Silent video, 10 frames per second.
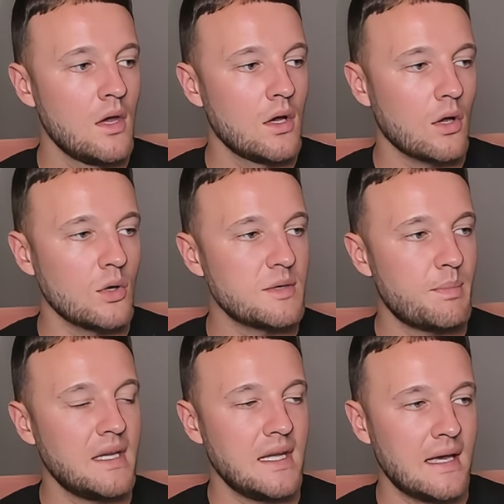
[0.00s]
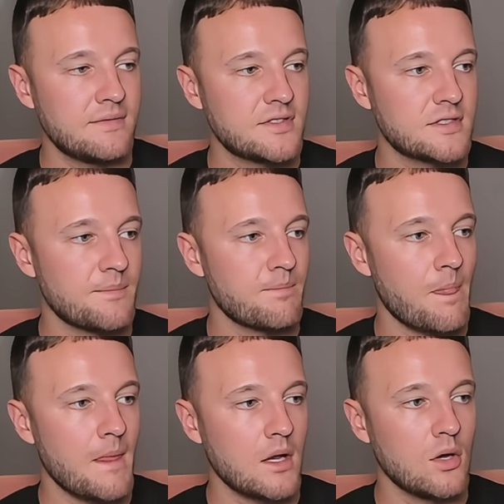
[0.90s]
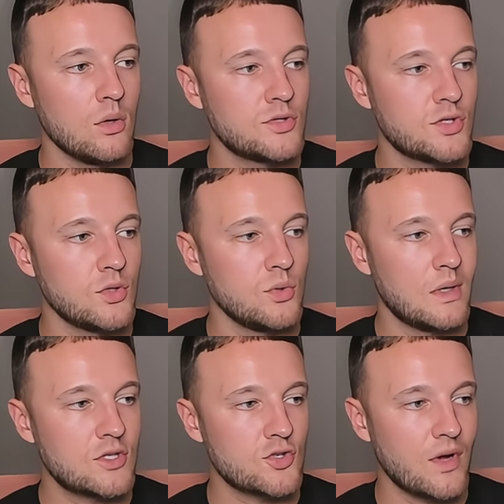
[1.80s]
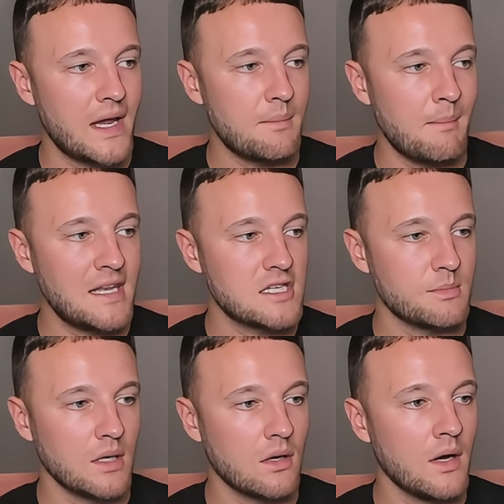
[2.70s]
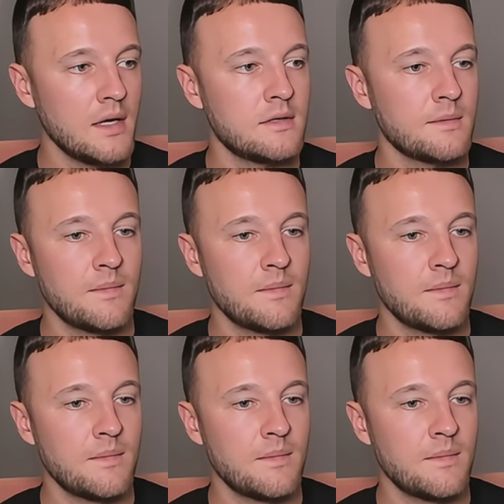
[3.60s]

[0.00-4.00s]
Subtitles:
Go to PDFs, go to trade management guide,